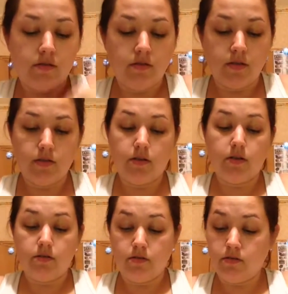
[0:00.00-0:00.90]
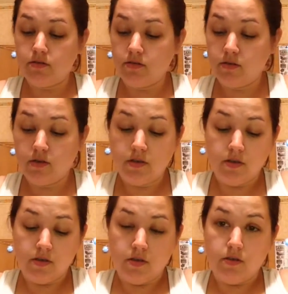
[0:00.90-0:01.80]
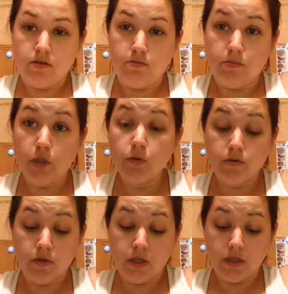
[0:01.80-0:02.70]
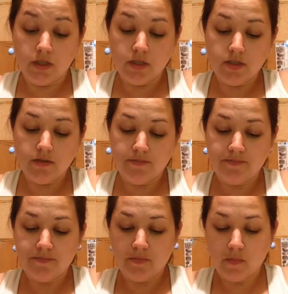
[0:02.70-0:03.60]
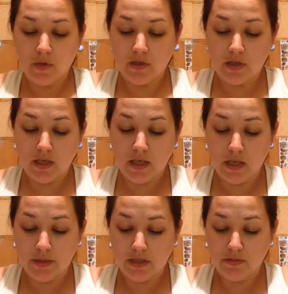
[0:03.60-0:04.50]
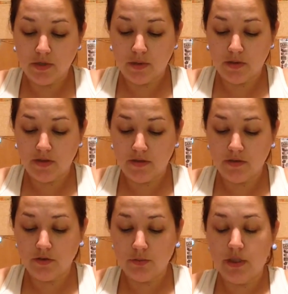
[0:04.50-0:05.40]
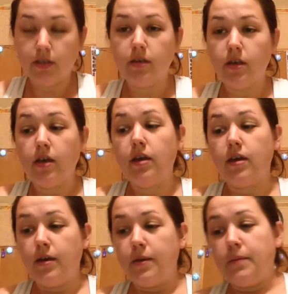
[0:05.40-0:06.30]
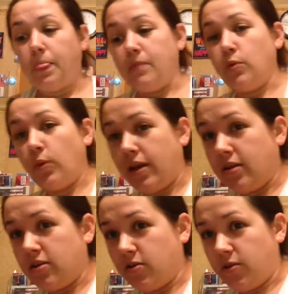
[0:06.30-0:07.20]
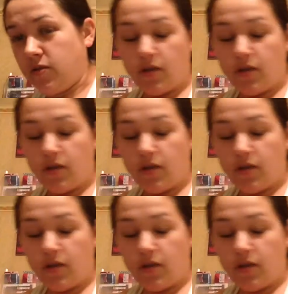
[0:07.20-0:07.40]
These are beautiful colors. I can't wait to play with these a little bit. I've been waiting to do this